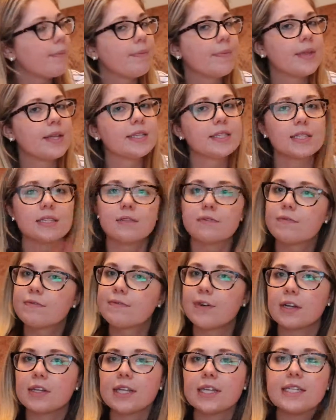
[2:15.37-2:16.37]
this is
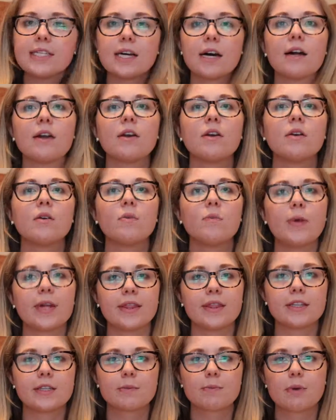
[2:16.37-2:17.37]
fully done
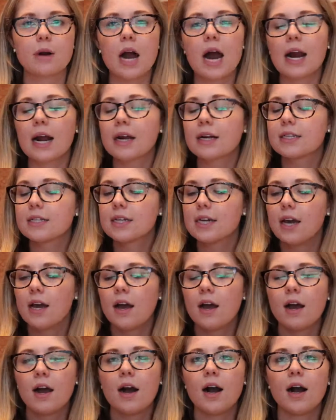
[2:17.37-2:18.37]
with this product.
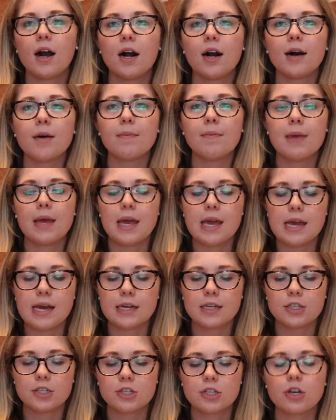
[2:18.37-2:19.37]

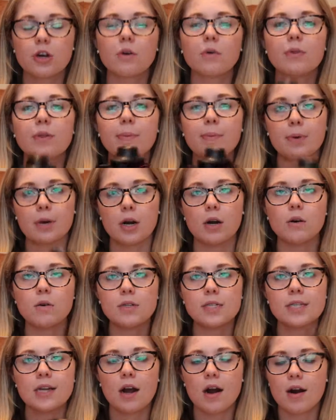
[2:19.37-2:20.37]
And so the
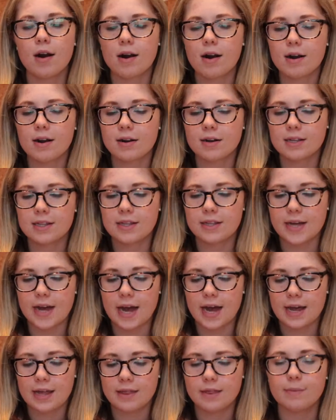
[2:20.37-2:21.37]
pros are
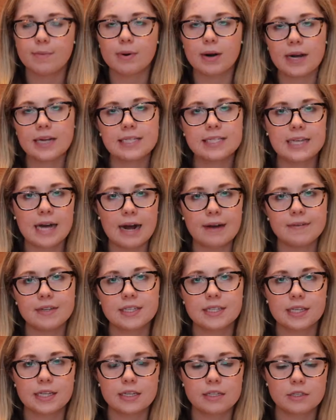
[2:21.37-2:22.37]
that the price
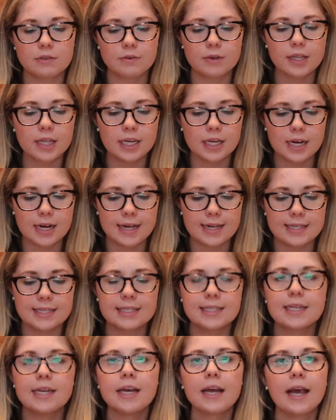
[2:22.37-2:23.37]
obviously is really
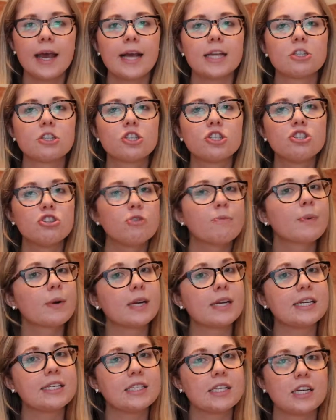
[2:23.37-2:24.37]
nice. It's
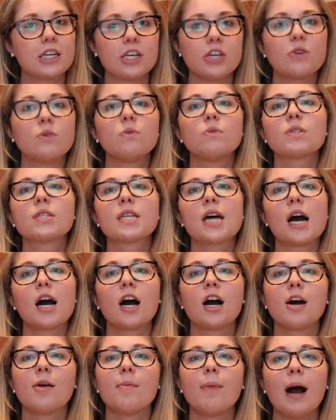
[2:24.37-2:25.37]
super easy to use.
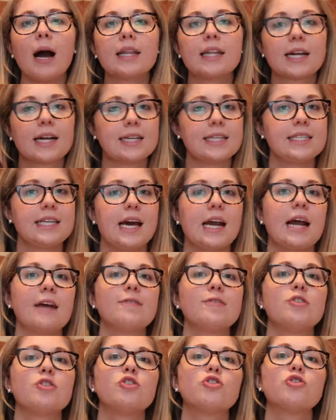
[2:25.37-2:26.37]
Like I said,
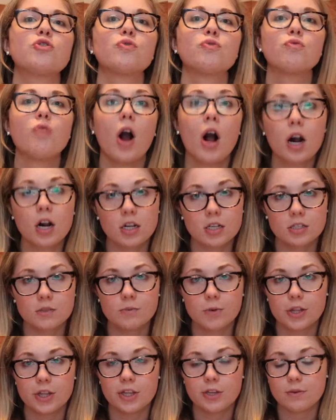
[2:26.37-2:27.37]
I've
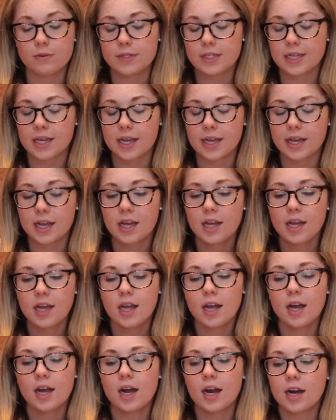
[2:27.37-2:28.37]
struggled with using
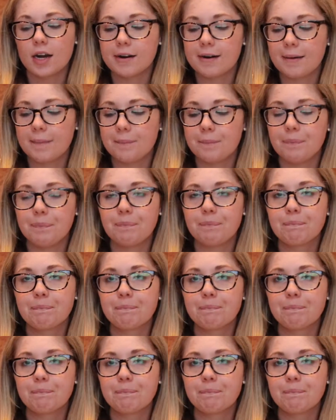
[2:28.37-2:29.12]
round